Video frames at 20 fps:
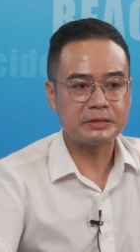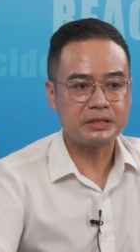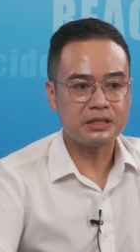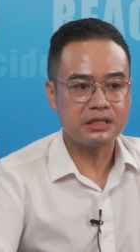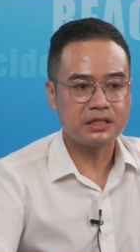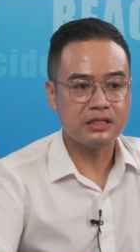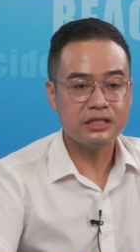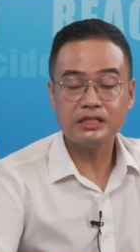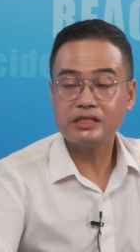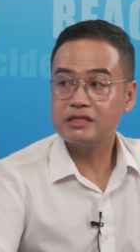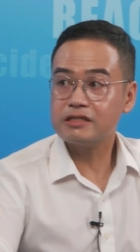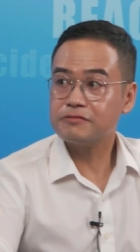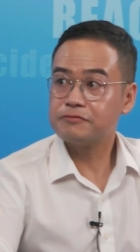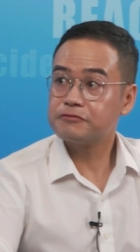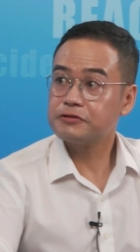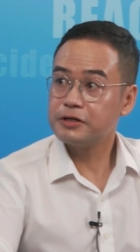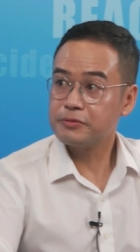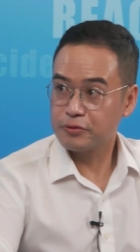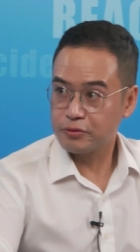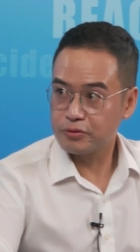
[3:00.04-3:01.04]
legal
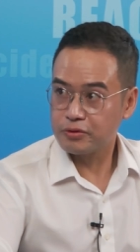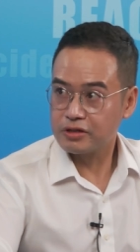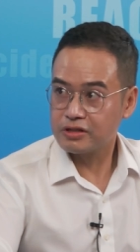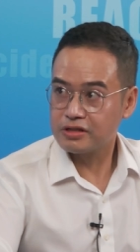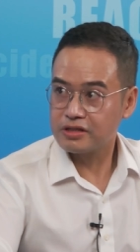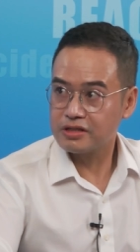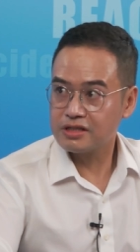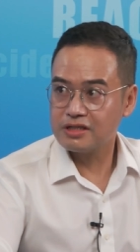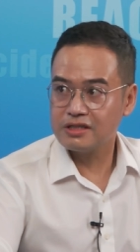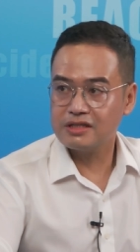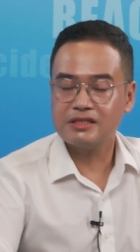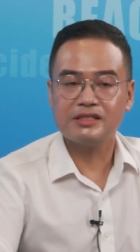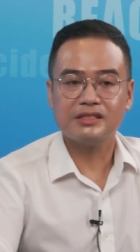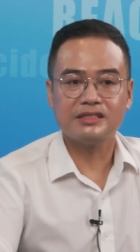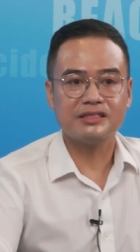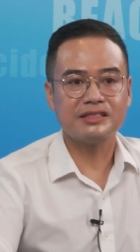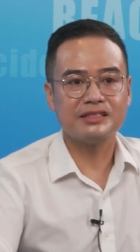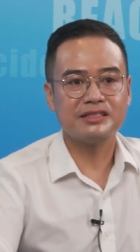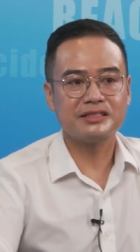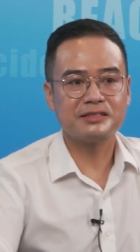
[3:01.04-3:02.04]
framework
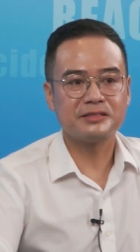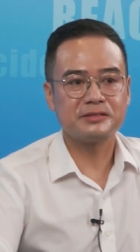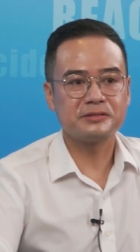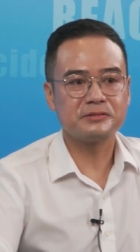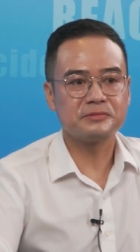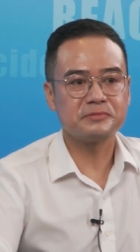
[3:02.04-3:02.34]
uh,